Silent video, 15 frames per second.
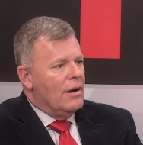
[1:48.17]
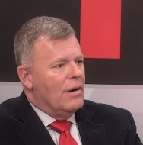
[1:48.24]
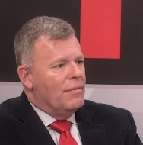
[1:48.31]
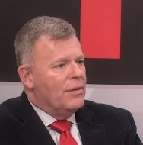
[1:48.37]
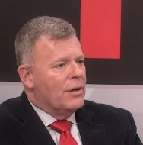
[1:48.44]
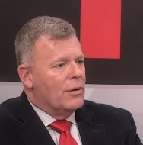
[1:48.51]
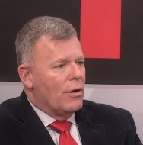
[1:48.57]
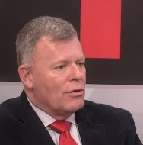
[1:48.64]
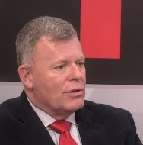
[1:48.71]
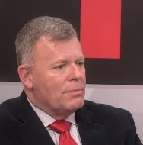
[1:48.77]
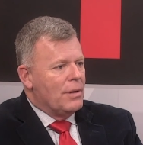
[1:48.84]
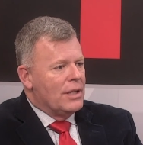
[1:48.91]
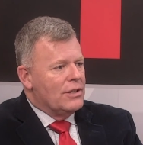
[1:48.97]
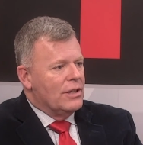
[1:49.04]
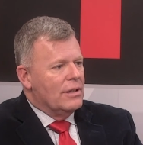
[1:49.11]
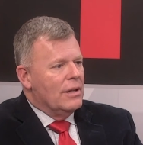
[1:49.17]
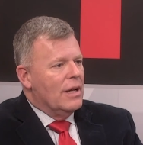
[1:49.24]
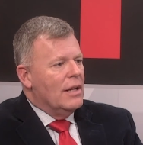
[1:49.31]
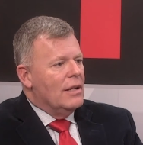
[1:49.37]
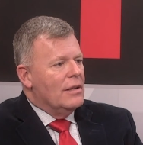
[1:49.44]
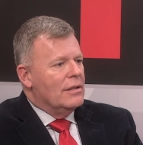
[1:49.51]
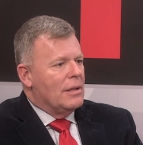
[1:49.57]
of the gross budget
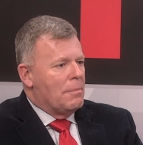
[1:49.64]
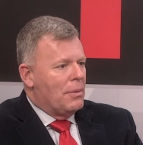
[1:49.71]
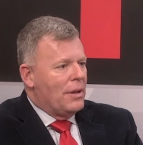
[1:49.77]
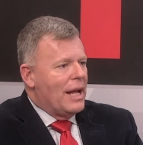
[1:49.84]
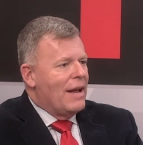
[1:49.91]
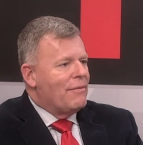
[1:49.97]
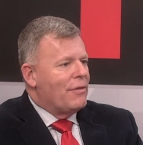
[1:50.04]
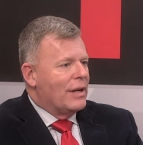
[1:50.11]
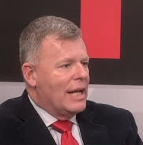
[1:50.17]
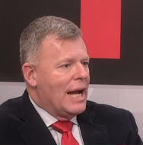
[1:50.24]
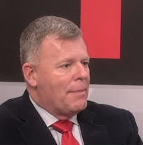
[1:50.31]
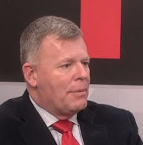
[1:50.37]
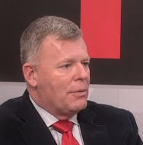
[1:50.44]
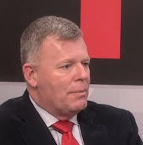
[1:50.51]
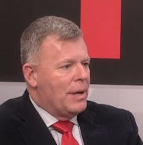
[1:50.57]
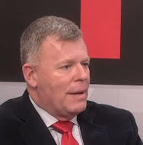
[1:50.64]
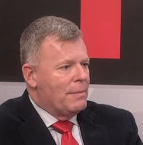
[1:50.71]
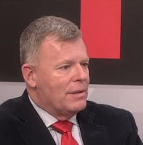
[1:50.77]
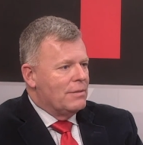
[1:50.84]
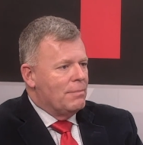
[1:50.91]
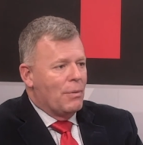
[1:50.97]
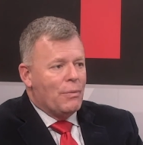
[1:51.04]
to plan for capital
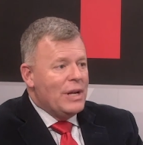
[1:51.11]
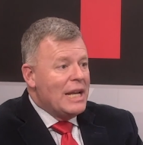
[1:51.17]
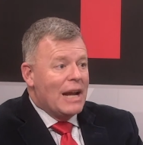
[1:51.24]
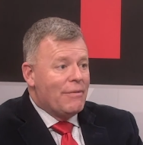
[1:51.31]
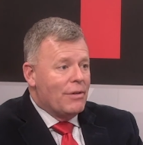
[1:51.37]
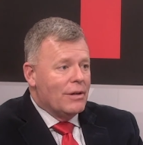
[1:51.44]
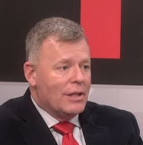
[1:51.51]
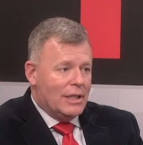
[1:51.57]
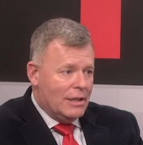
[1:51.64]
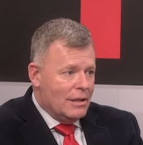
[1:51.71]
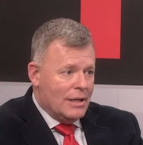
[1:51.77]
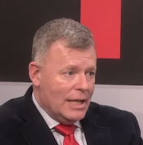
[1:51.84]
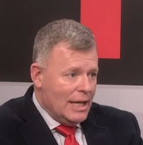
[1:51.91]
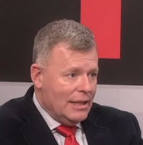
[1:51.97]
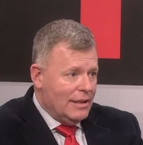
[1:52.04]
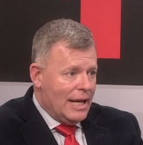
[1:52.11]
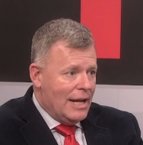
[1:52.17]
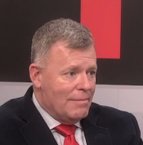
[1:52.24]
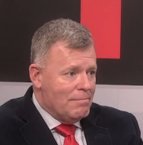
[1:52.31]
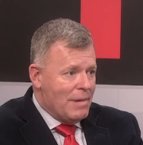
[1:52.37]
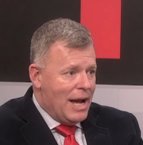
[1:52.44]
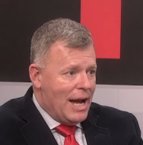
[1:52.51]
payments. But we never hit
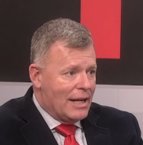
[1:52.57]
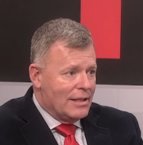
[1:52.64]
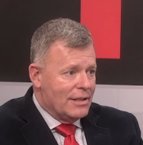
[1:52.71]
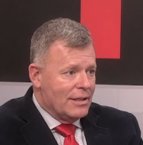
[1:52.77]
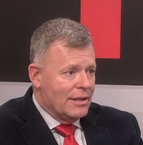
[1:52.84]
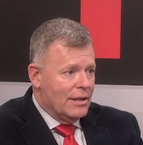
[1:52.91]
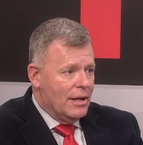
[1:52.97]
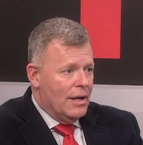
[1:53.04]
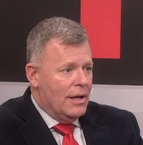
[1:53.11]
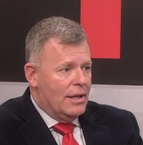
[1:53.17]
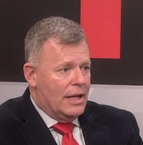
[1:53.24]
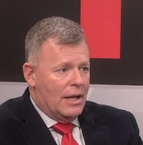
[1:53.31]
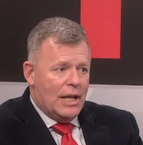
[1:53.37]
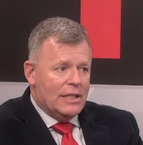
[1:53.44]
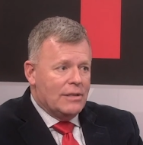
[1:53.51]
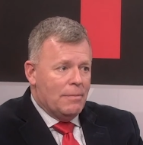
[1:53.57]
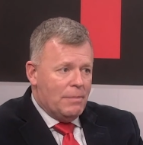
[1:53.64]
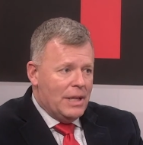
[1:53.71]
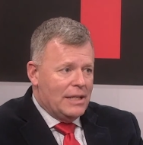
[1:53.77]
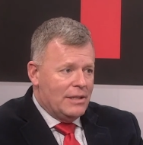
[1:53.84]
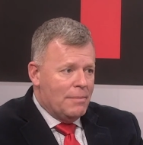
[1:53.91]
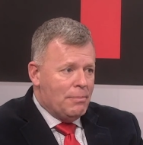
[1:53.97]
that max. You know, that's, a,
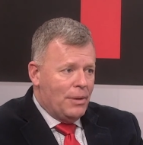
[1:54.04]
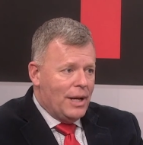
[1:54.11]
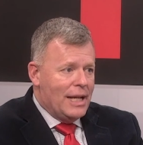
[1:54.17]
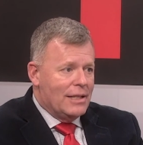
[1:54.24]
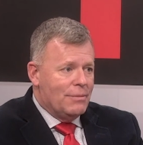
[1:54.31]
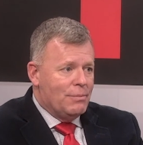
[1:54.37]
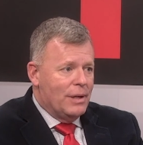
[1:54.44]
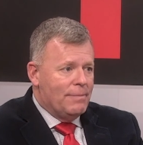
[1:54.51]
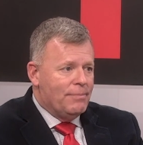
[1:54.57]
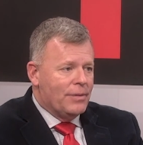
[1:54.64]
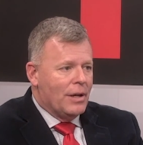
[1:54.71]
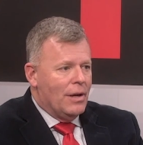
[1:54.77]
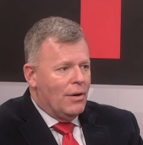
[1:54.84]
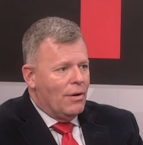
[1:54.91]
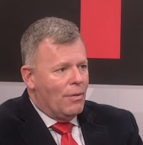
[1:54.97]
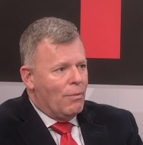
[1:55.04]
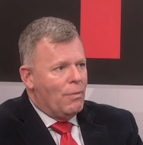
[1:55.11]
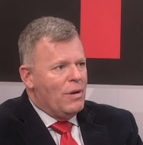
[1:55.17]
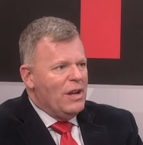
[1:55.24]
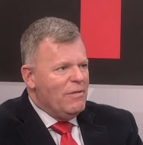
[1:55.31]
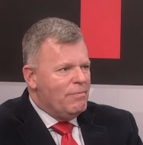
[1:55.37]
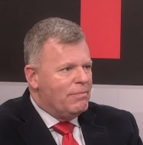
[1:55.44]
that's in place, but
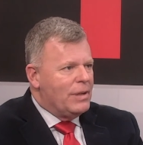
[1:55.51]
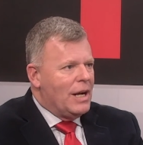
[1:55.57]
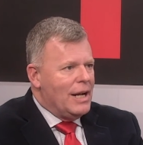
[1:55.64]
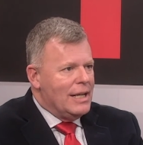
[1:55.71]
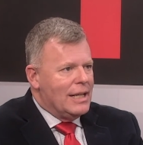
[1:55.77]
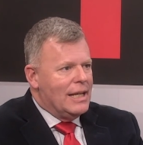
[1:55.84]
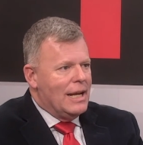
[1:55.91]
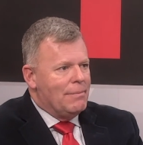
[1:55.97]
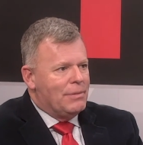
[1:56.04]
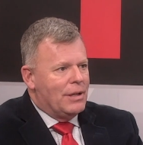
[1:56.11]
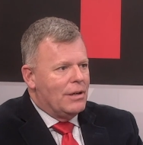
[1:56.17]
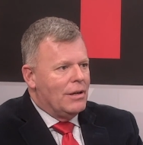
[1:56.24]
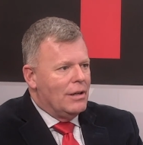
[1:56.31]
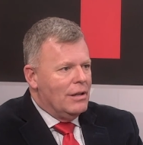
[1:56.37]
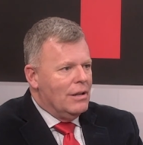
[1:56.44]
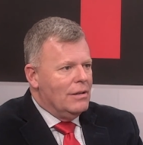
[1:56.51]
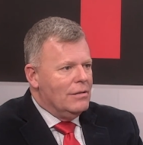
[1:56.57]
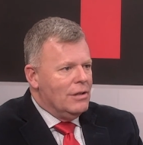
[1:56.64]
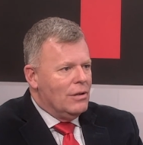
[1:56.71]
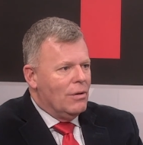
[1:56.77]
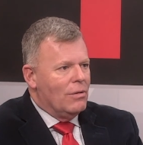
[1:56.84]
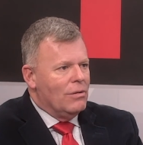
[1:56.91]
we kind of kept it, a, uh,
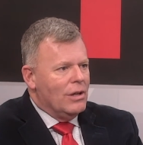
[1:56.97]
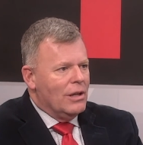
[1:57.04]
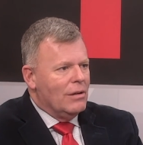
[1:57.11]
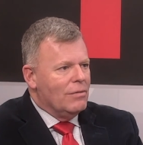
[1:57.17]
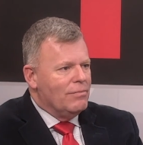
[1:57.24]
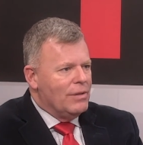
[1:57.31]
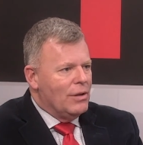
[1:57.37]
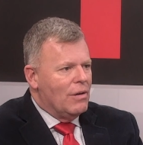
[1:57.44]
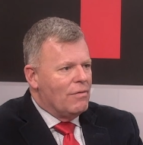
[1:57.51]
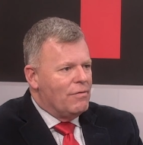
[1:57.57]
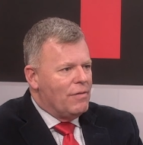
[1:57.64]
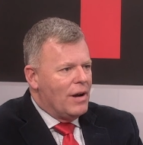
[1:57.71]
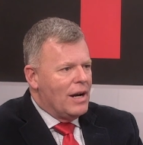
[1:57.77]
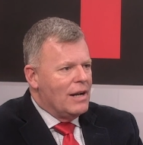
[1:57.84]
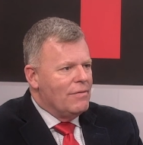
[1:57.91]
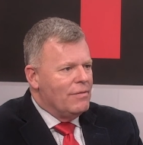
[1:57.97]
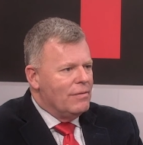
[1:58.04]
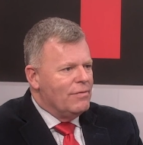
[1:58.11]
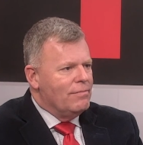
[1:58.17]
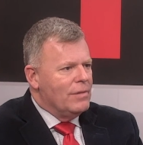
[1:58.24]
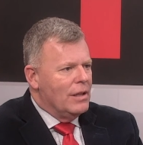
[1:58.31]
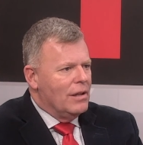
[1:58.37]
you know, little, you know, five,
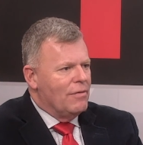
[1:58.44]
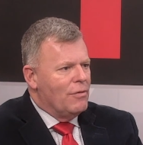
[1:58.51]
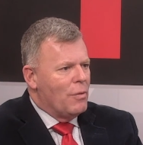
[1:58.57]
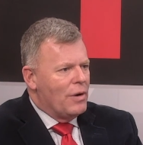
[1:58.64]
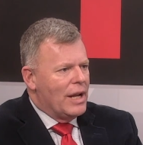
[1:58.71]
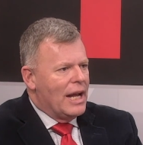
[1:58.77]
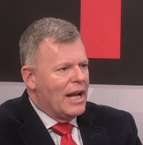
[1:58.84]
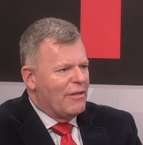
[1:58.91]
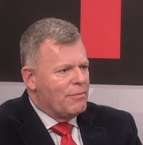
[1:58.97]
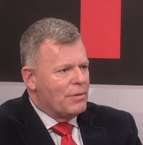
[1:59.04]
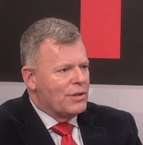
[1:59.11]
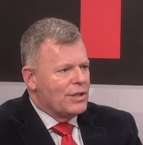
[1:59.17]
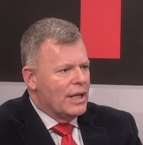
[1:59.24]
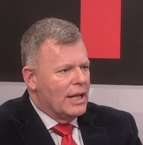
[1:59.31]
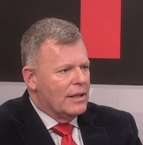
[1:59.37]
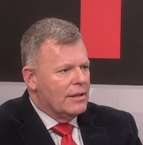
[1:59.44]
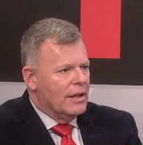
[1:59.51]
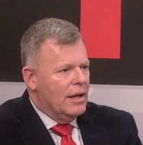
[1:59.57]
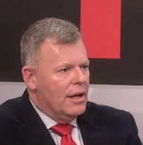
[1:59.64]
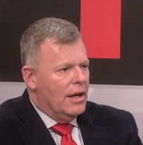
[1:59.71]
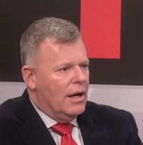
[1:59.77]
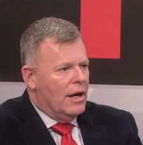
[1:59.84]
four and a half percent
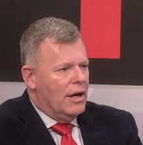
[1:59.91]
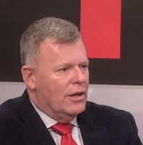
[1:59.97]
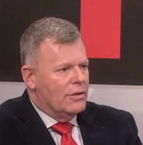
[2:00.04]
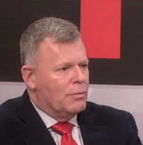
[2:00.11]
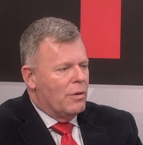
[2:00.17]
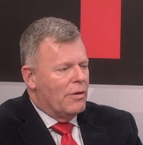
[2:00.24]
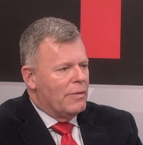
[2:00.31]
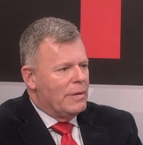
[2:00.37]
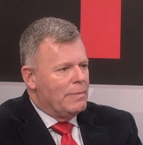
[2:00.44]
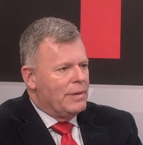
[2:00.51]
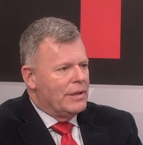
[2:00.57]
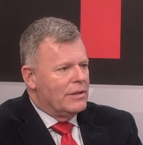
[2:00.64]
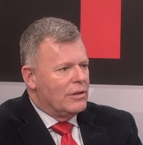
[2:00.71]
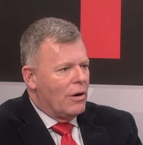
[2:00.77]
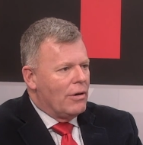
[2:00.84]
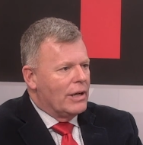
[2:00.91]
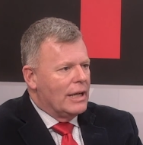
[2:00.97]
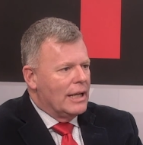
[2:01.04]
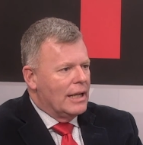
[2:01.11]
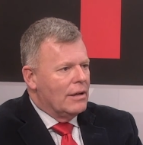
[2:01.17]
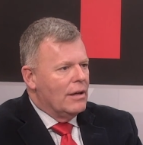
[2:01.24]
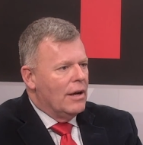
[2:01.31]
uh, is where we've been
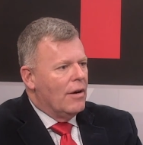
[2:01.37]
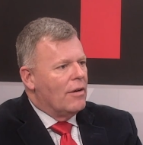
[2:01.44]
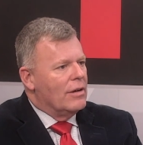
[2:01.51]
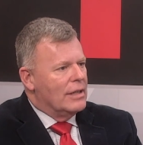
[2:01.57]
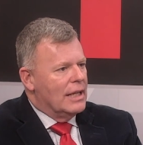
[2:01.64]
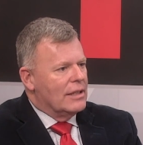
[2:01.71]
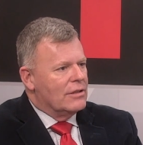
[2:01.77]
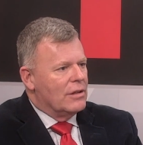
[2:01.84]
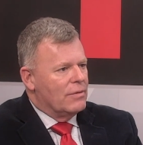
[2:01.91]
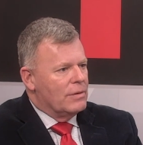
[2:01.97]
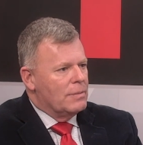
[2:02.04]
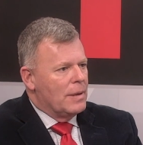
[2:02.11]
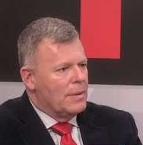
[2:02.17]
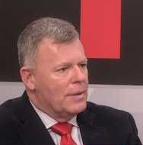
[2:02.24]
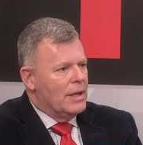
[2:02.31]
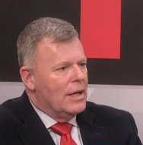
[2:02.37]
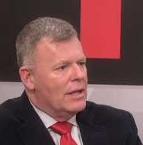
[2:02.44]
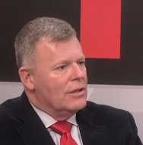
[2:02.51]
targeting our debt service payment,